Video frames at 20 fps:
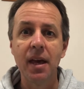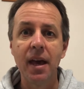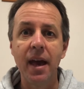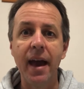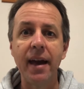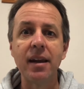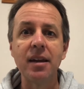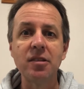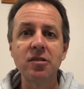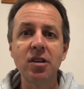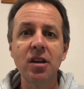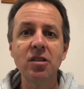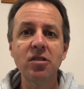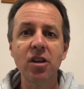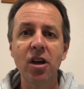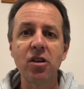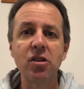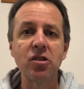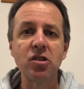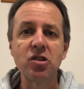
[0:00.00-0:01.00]
And it seems
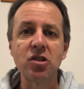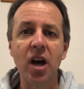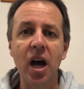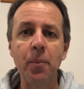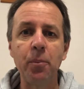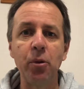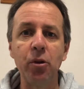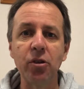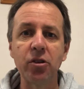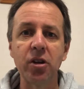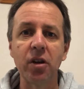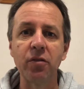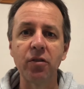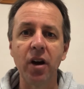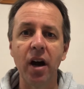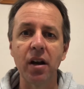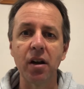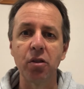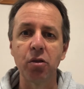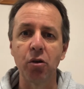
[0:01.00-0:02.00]
that the disciples have
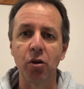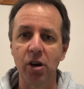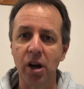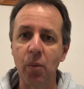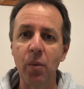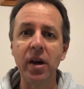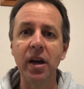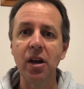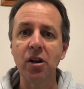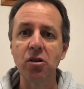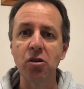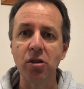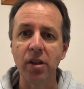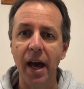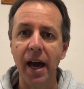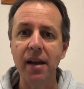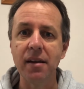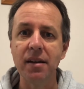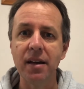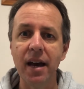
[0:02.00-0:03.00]
kind of thought, oh, we can do
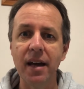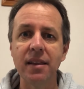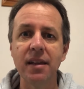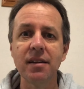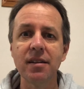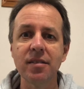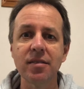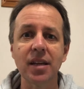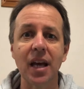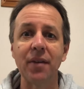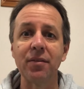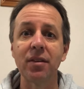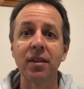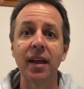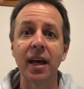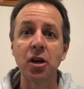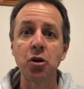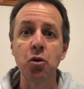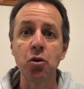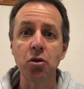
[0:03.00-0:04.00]
that, and then discovered that
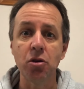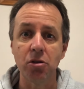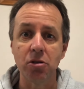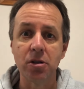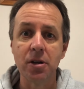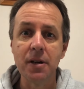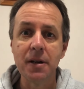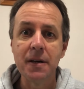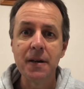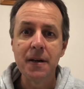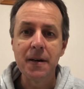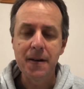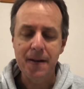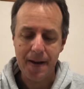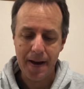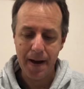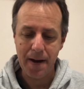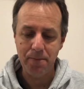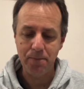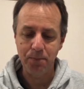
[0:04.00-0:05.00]
they couldn't.
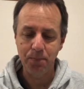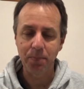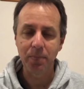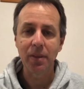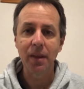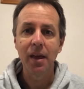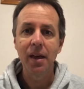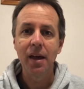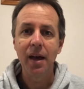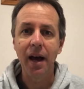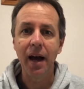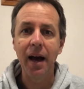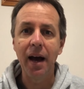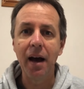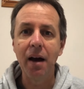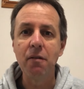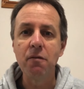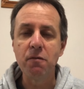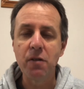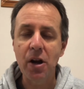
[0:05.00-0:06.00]

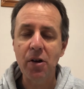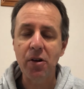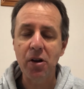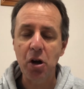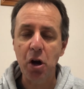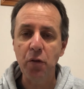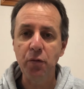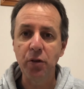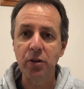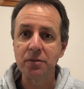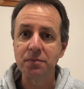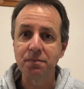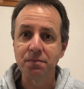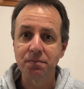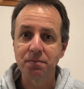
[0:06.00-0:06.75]
Very often,